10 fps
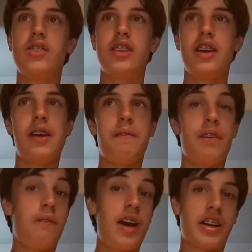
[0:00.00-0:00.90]
And in
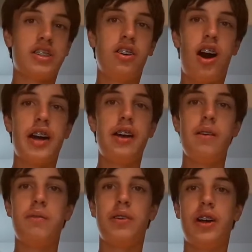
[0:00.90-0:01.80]
fact, a lot
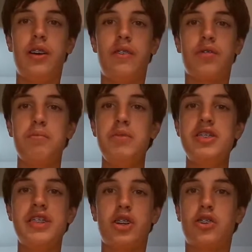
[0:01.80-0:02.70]
of
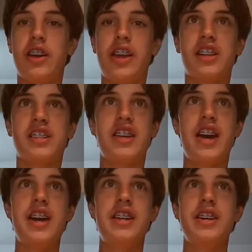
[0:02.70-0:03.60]
music critics
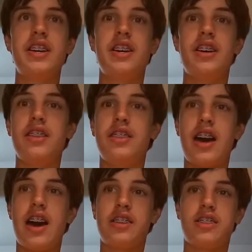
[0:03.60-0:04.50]
said
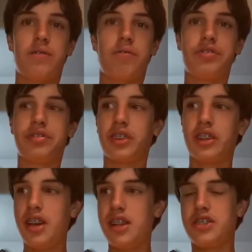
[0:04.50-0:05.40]
that
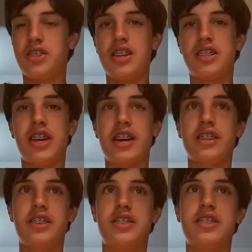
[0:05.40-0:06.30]
it's just like
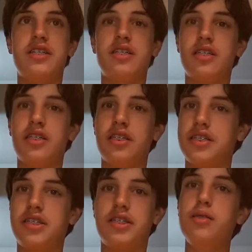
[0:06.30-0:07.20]
there's
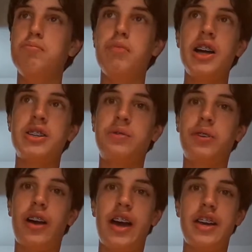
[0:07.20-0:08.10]
too much
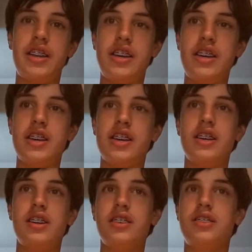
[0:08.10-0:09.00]
variety,
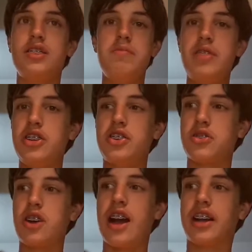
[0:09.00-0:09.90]
too many
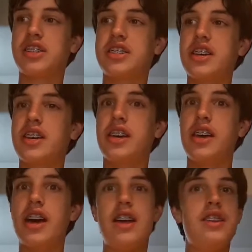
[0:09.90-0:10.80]
tracks,
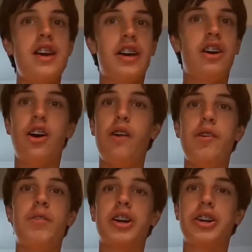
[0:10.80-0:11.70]
and not all of them
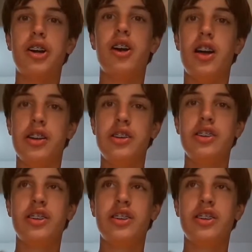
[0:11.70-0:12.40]
are good.